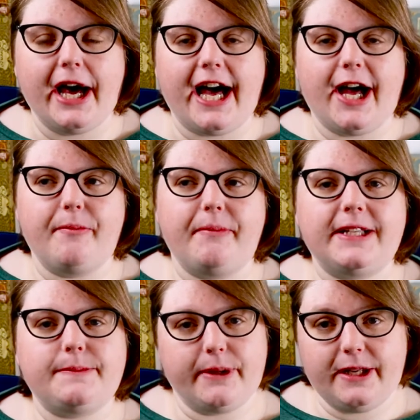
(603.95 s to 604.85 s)
Um,
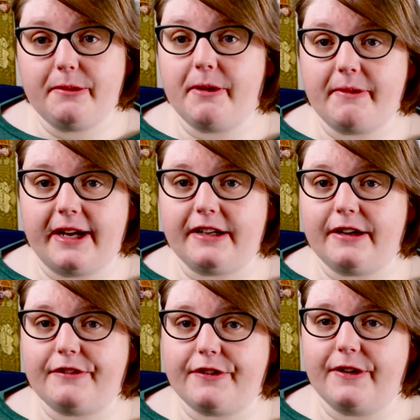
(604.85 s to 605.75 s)
it's been on my
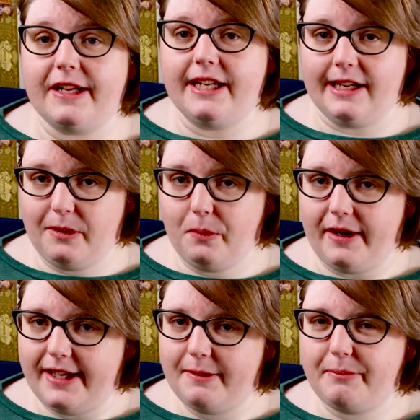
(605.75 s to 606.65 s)
radar for a little
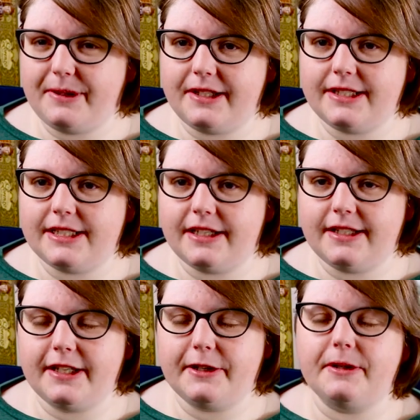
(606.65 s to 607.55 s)
while, but it's not,
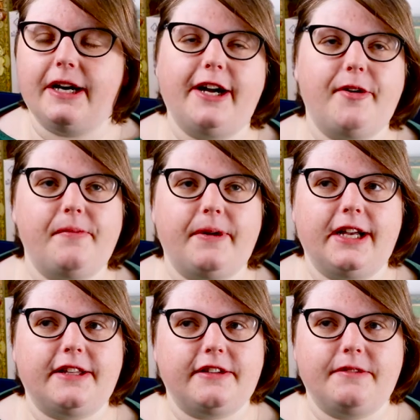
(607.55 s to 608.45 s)
you know, um,
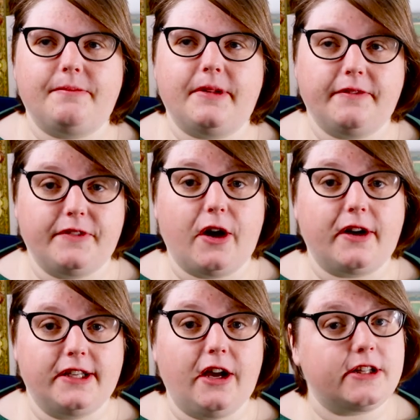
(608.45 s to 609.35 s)
it's, I've
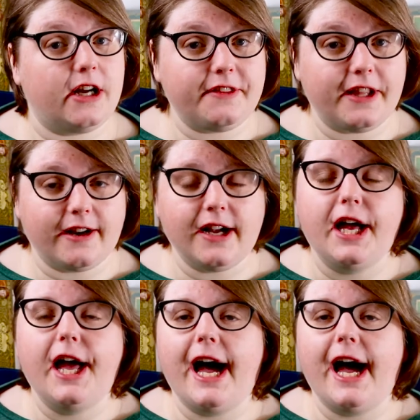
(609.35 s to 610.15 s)
not, not got there.